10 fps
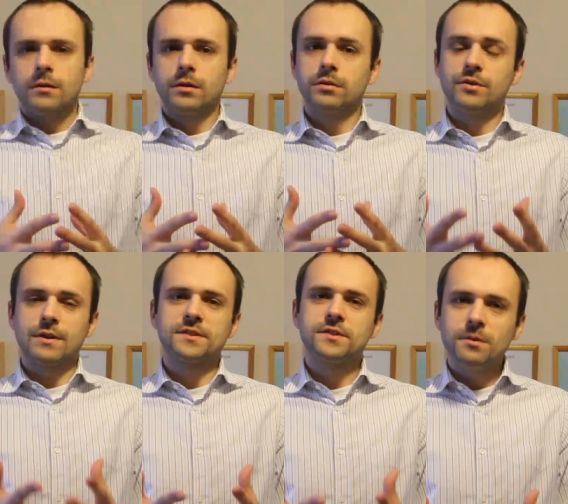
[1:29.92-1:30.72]
there are
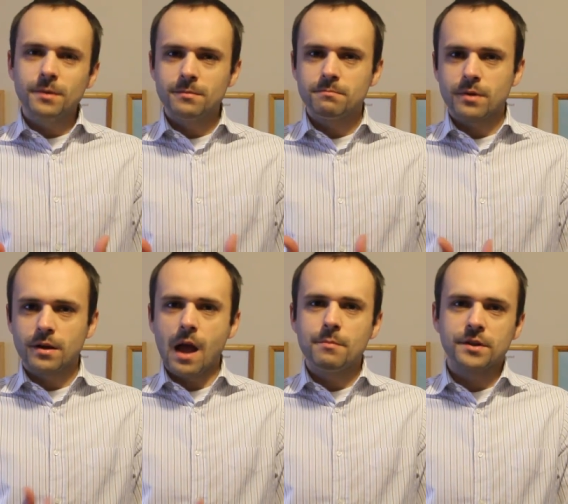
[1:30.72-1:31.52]
so many
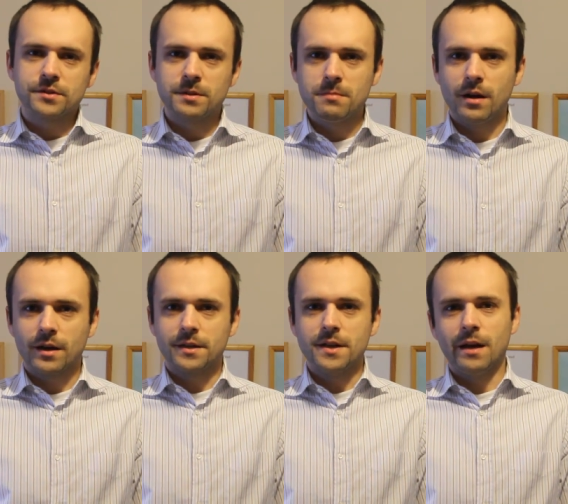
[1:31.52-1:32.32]
cameras on the
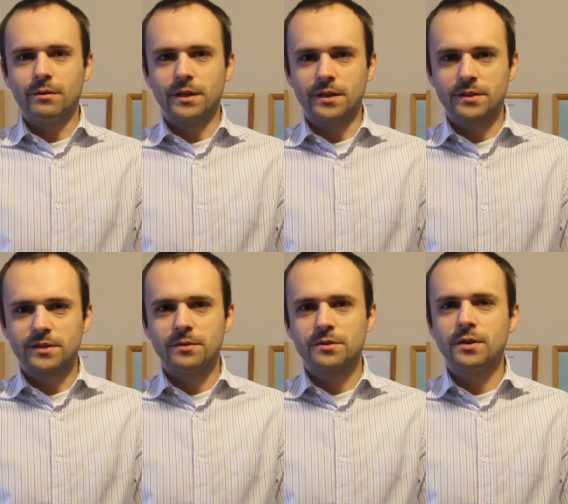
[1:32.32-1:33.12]
market nowadays,
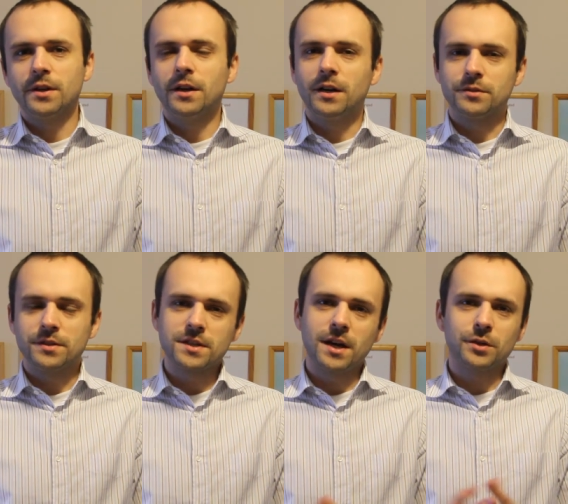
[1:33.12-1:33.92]
so it's really hard to
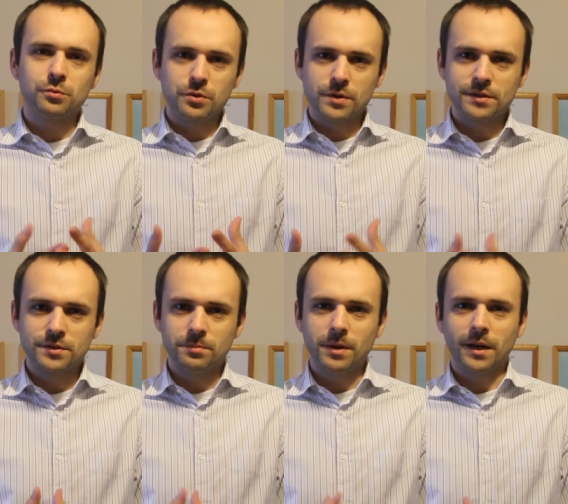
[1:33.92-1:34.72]
decide which one
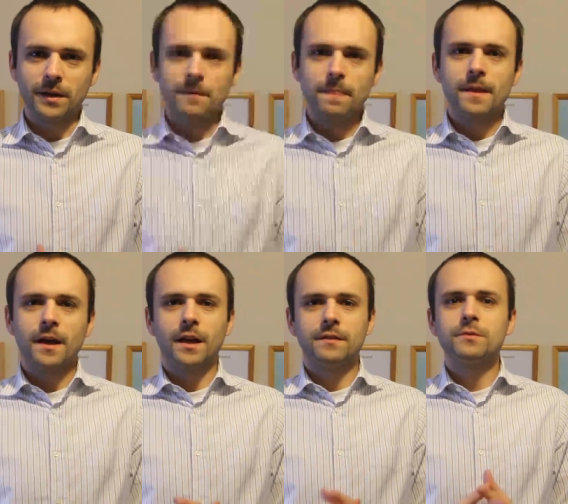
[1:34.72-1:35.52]
to buy.
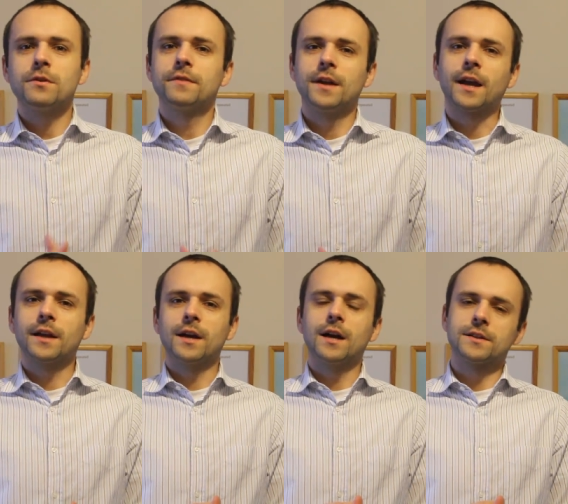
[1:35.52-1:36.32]
And very often I
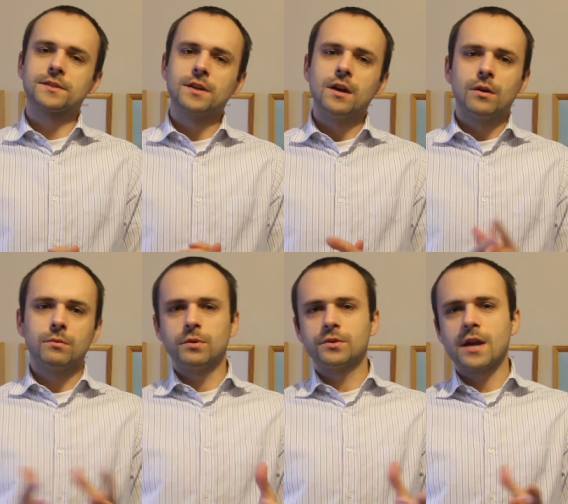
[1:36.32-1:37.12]
get asked,
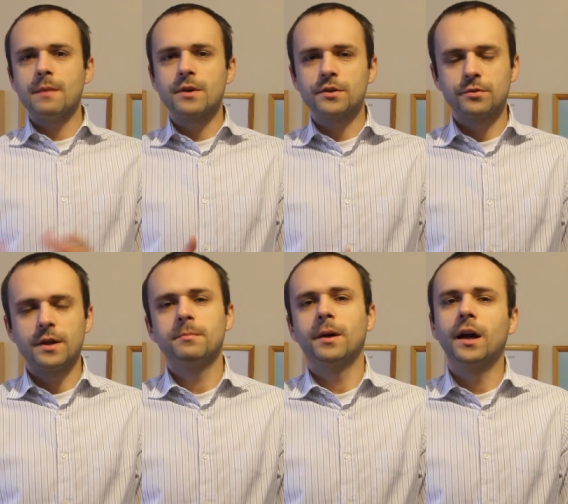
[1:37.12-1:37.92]
what camera should
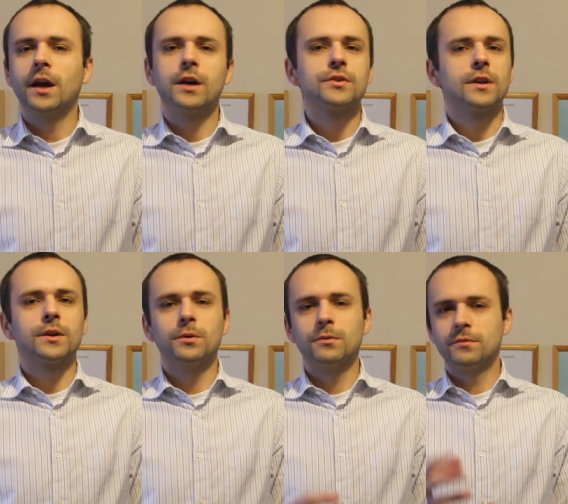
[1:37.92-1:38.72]
I buy? Should I
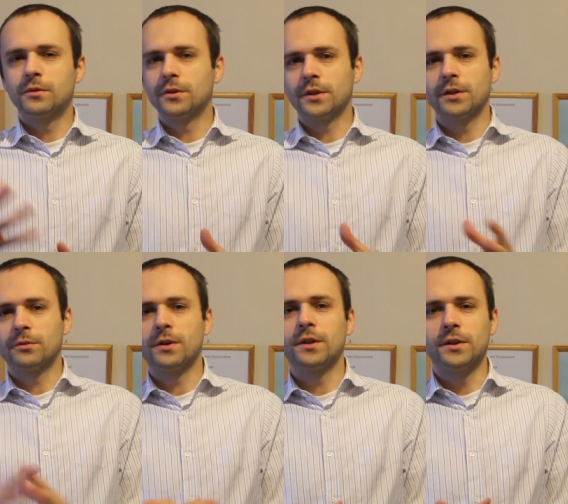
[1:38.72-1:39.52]
go for the
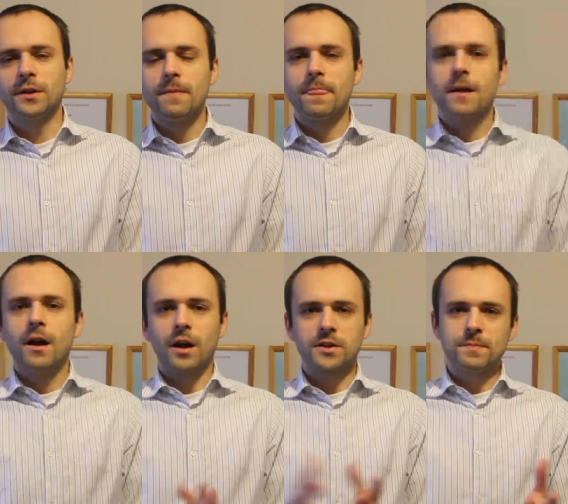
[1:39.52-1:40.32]
really
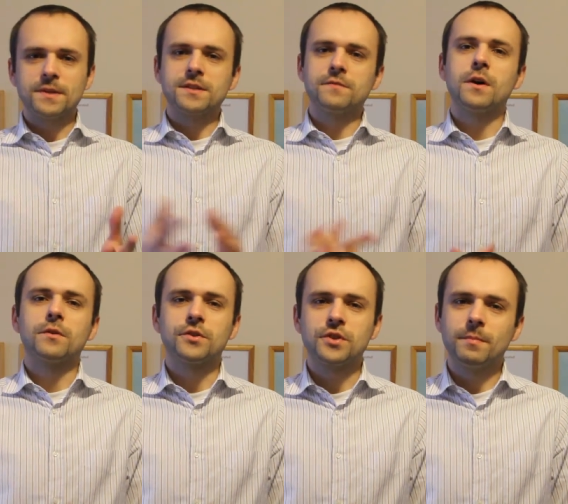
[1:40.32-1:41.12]
expensive one
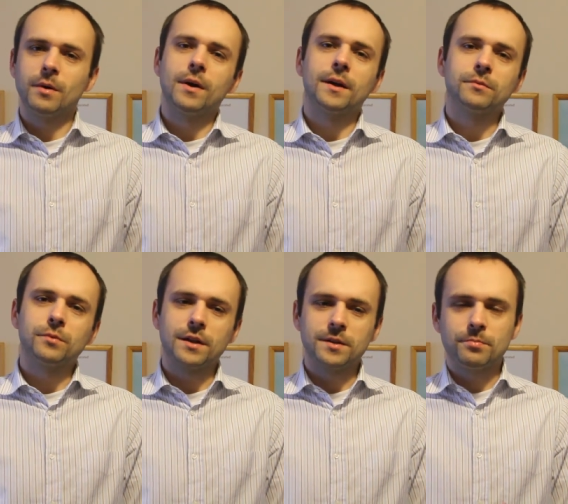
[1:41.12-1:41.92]
or a cheaper one?
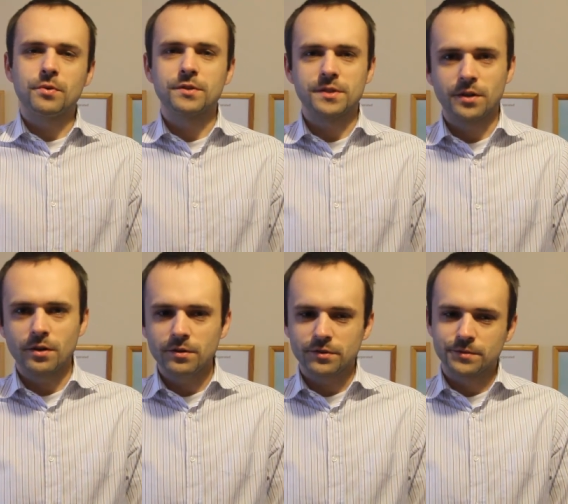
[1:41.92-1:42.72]
What are the pros and
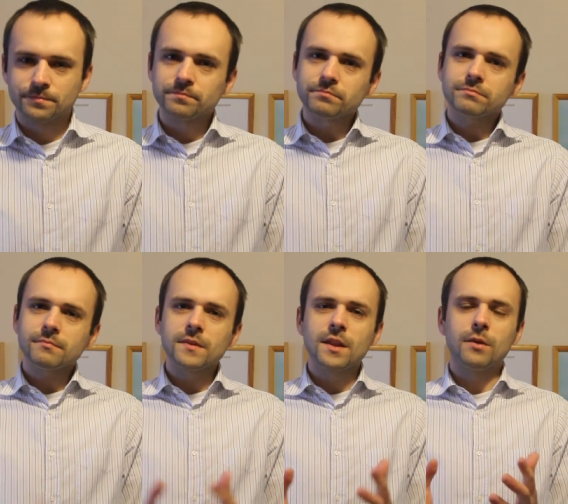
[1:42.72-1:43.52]
cons?
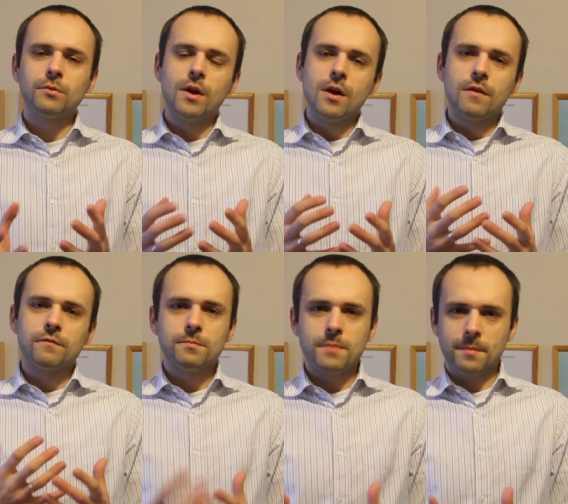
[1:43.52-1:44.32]
Now,
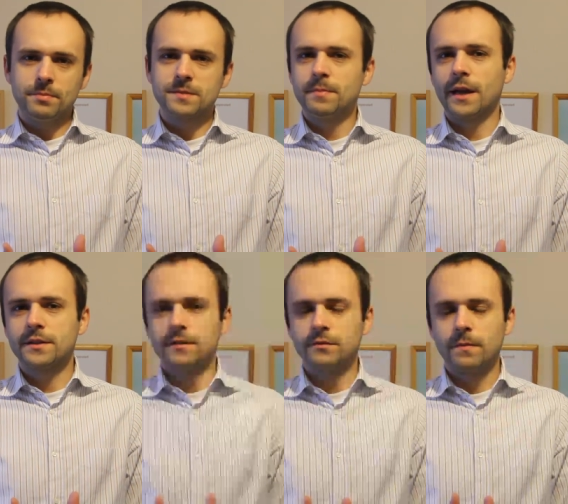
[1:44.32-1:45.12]
from my
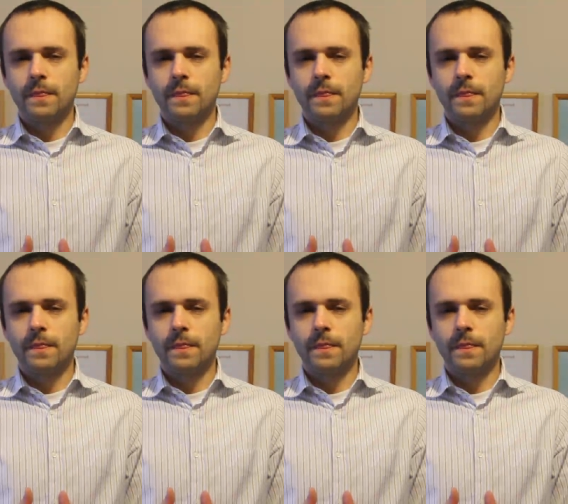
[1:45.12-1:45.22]
perspective,